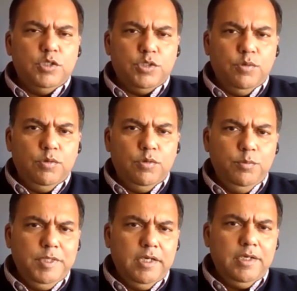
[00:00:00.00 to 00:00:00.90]
So
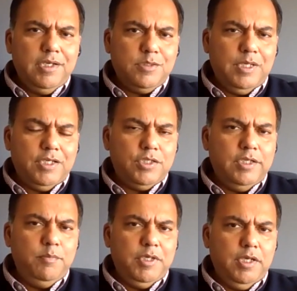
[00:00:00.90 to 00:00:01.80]
UPI has
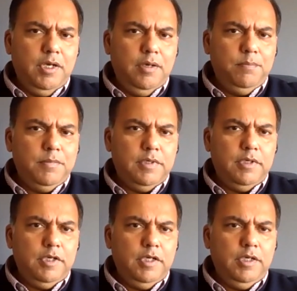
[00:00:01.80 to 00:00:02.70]
actually become
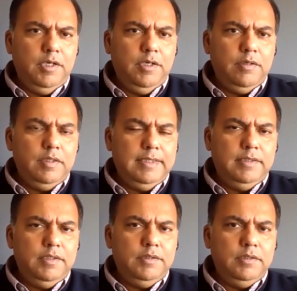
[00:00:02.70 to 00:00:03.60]
uh,
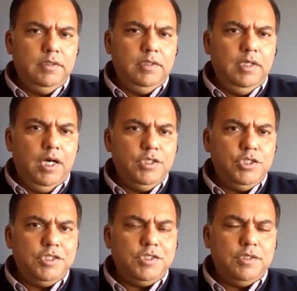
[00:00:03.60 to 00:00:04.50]
the, the, the
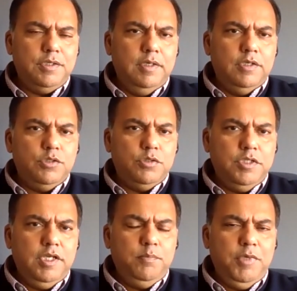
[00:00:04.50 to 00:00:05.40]
largest
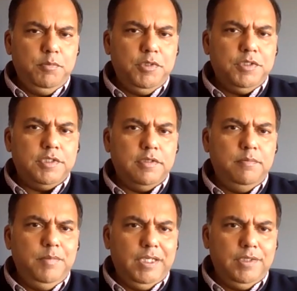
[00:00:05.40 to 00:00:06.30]
today payment
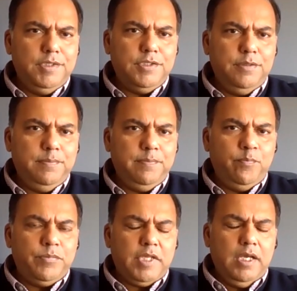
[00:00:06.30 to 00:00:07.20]
mechanism
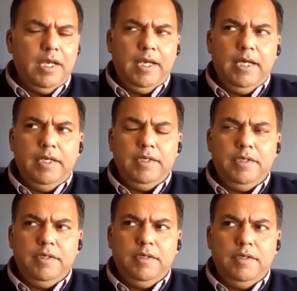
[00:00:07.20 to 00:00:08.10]
hmm.
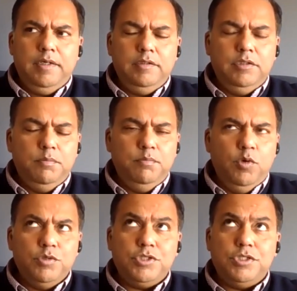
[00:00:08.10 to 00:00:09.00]
and uh, the
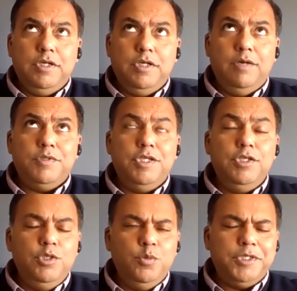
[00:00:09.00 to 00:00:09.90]
most, I would say,
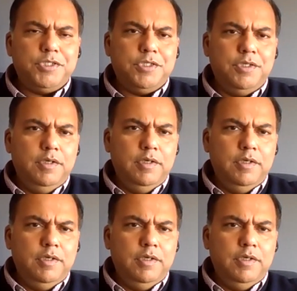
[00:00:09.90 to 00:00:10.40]
newest